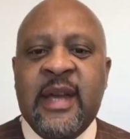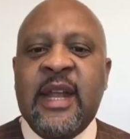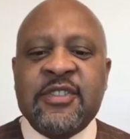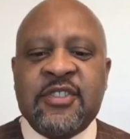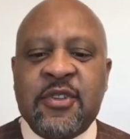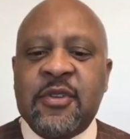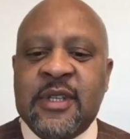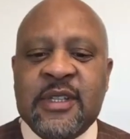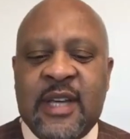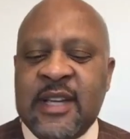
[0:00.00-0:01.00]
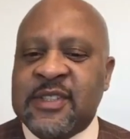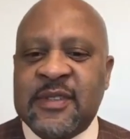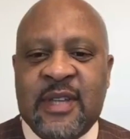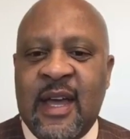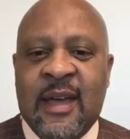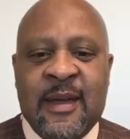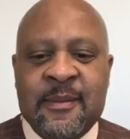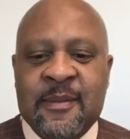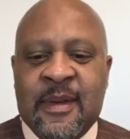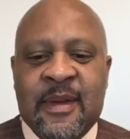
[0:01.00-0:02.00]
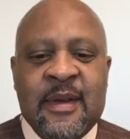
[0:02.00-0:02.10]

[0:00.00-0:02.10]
It has stood the test of time